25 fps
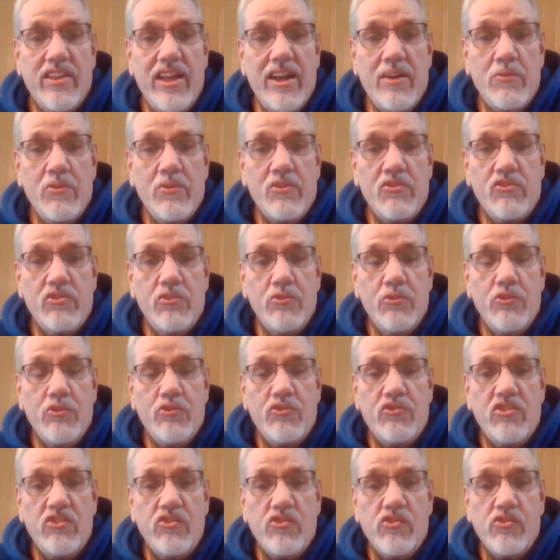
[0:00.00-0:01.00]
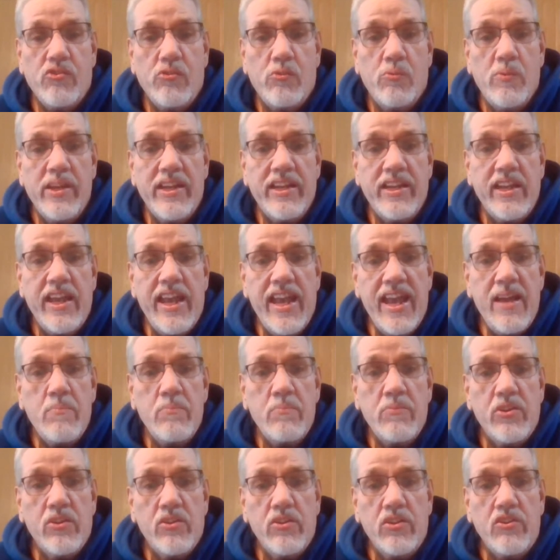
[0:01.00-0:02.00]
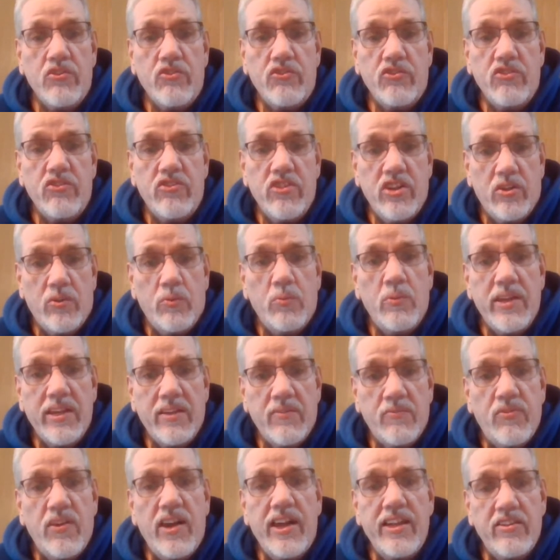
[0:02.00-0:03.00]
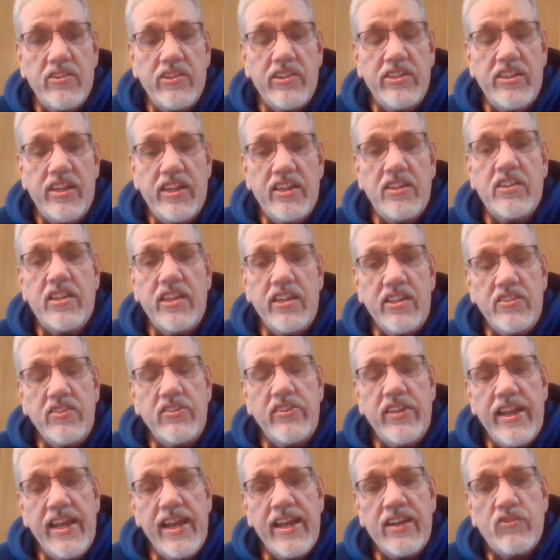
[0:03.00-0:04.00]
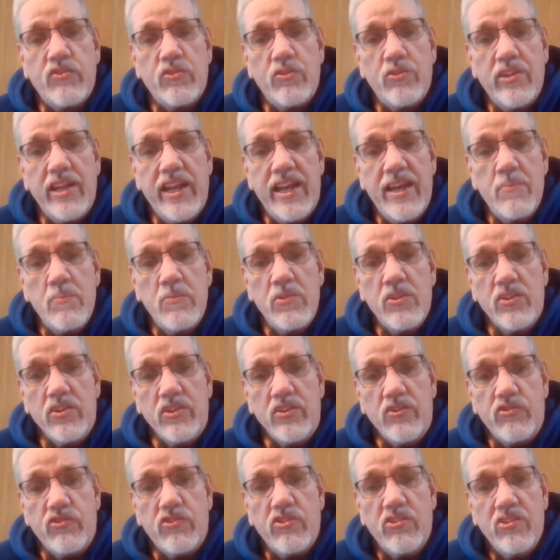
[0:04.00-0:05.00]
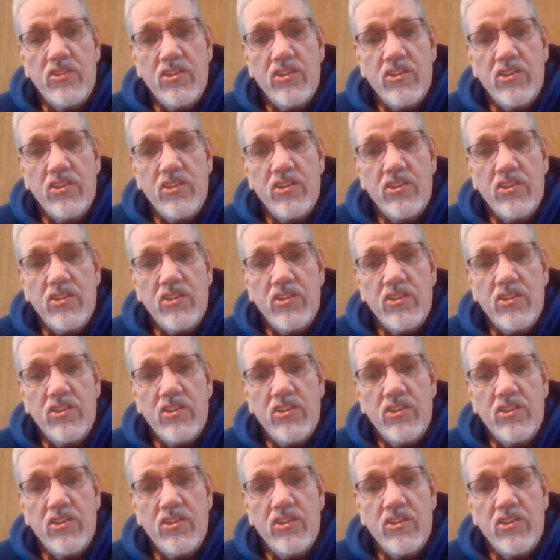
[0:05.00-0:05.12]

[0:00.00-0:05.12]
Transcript: that was used as the wing ambulance until Wing finally did get an actual ambulance.